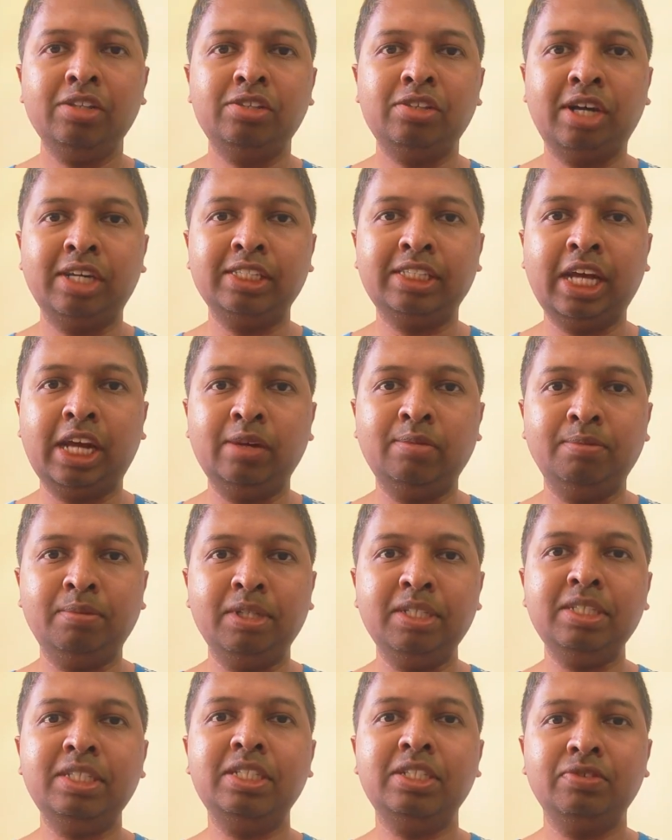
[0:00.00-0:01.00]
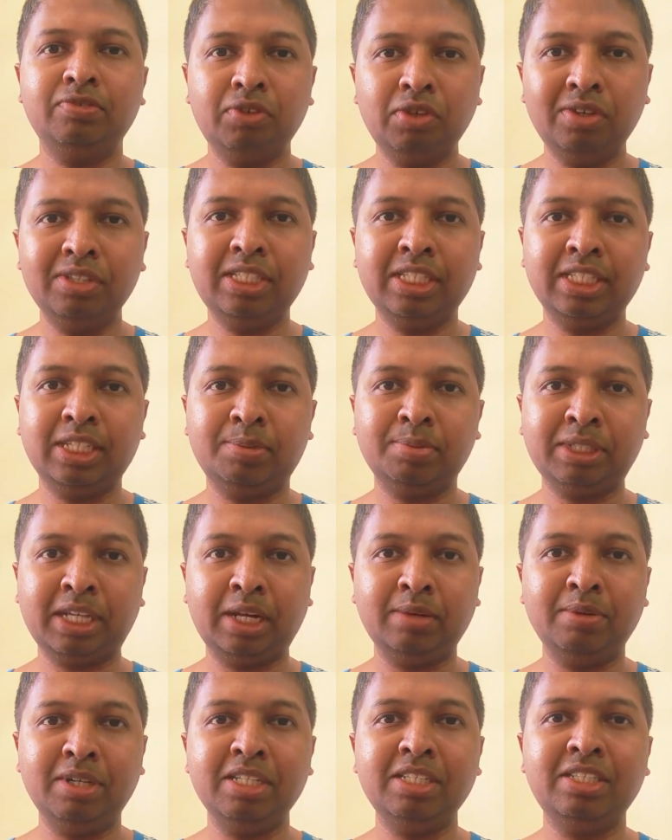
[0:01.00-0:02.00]
Christo Ananth channel members, viewers and
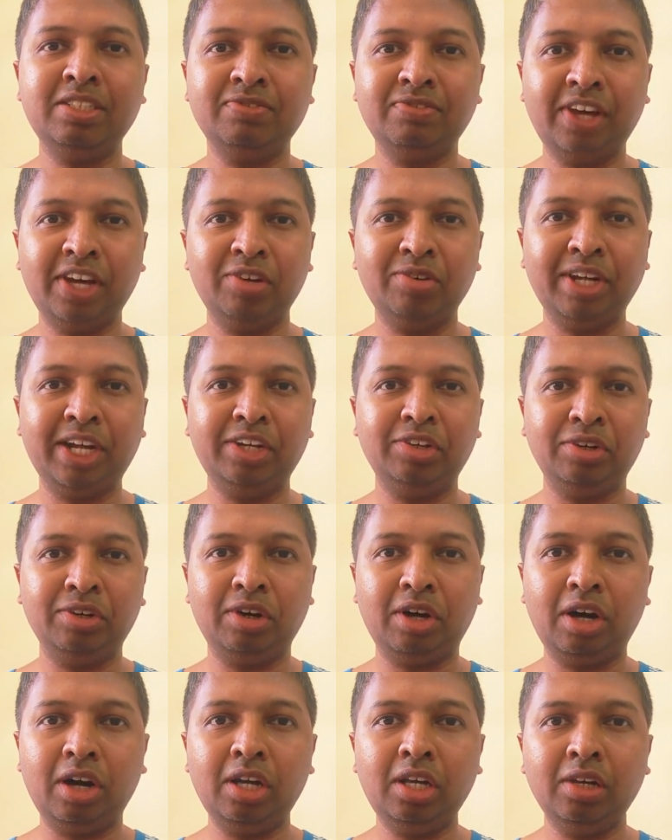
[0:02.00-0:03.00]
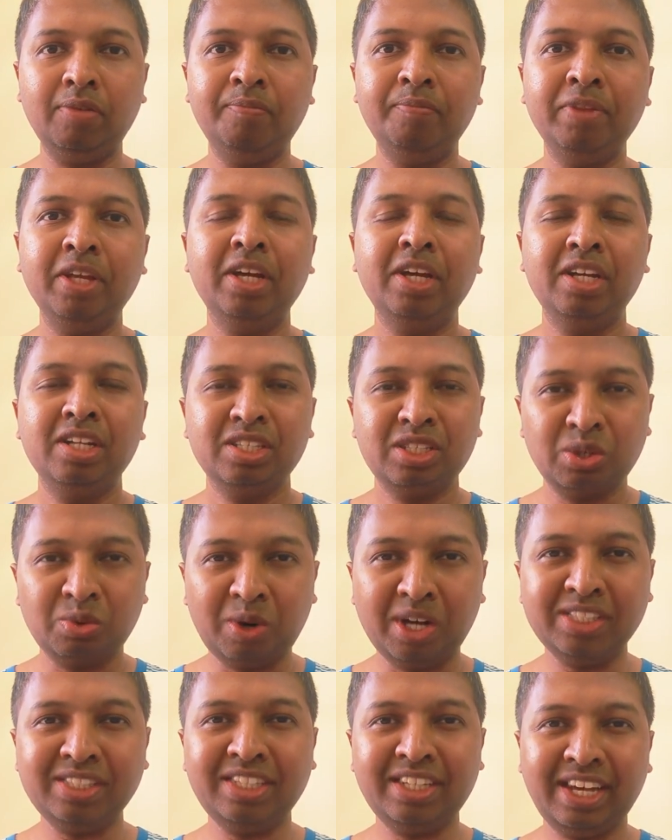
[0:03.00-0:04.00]
subscribers, very good day to you all. So
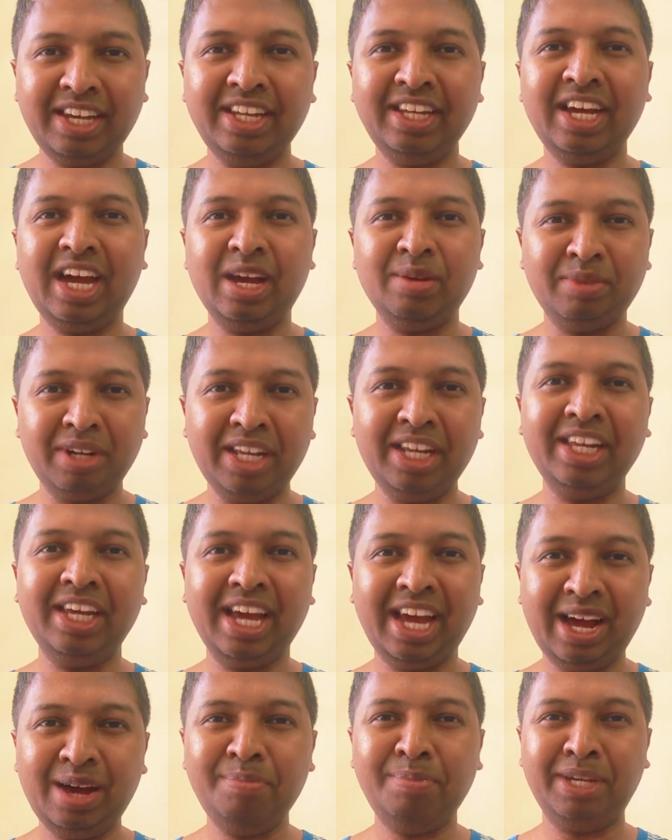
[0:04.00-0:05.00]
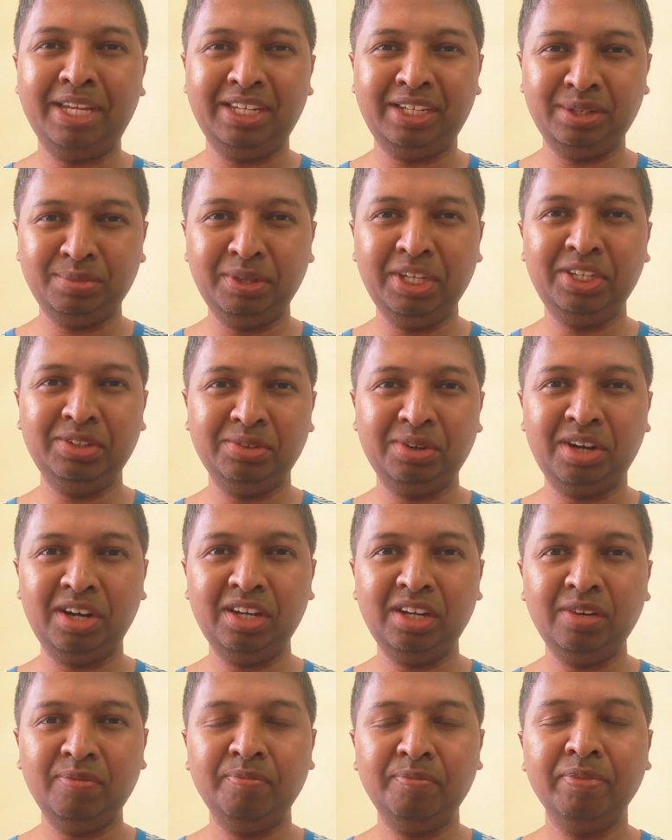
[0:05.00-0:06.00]
once again, I am really happy to meet you
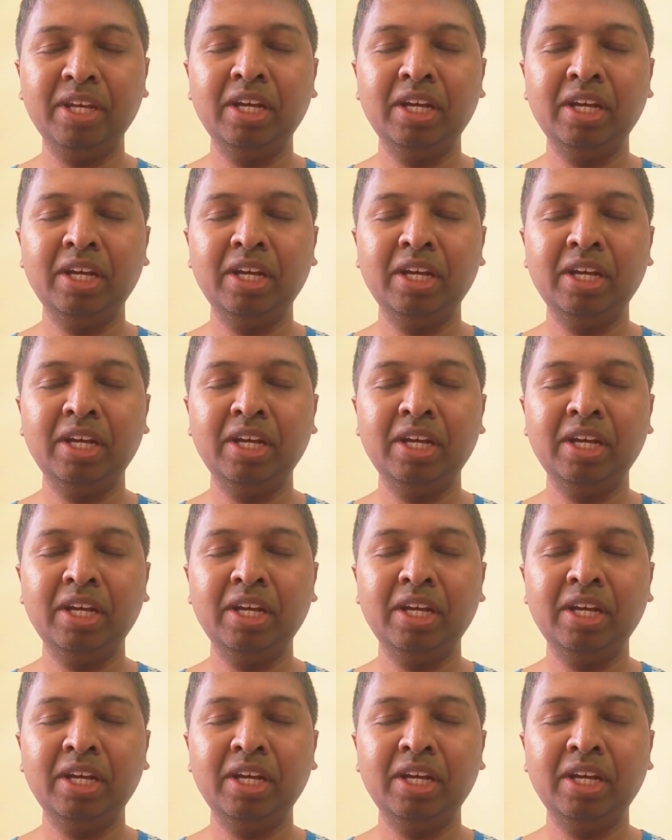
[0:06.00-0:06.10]
all.